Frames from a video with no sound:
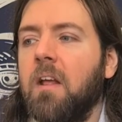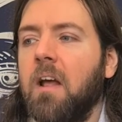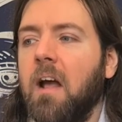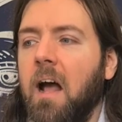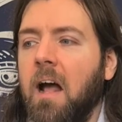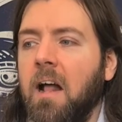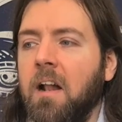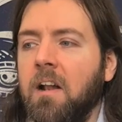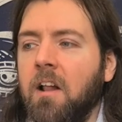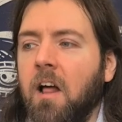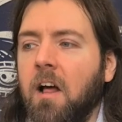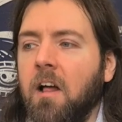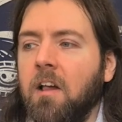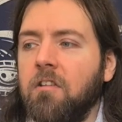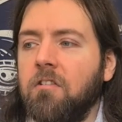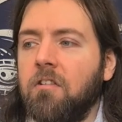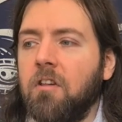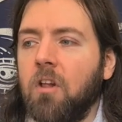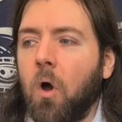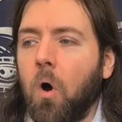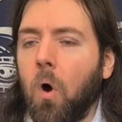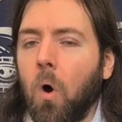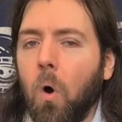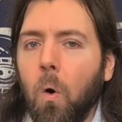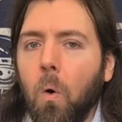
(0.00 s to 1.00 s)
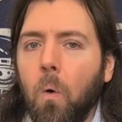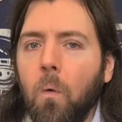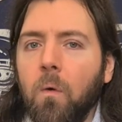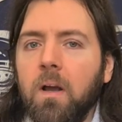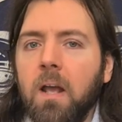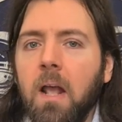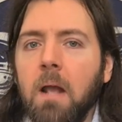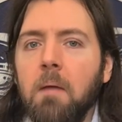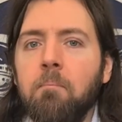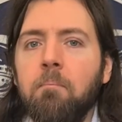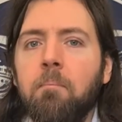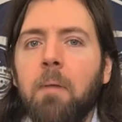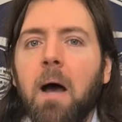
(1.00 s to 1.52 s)
And as they all
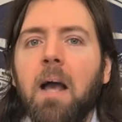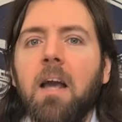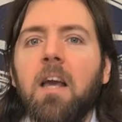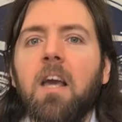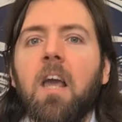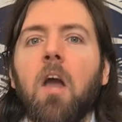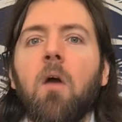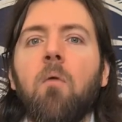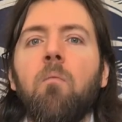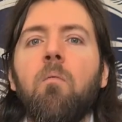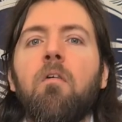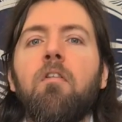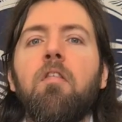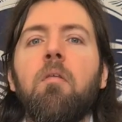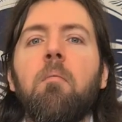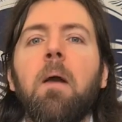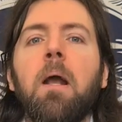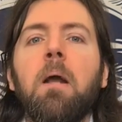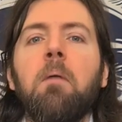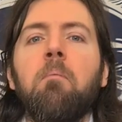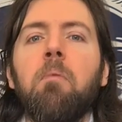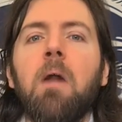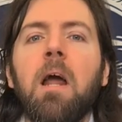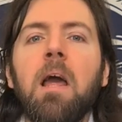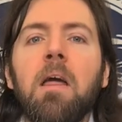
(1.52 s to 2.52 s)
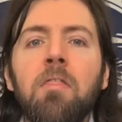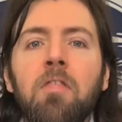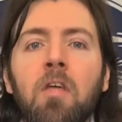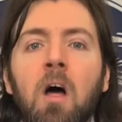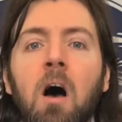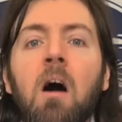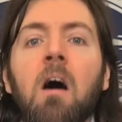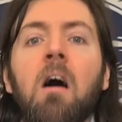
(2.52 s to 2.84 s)
came back out with a big breath,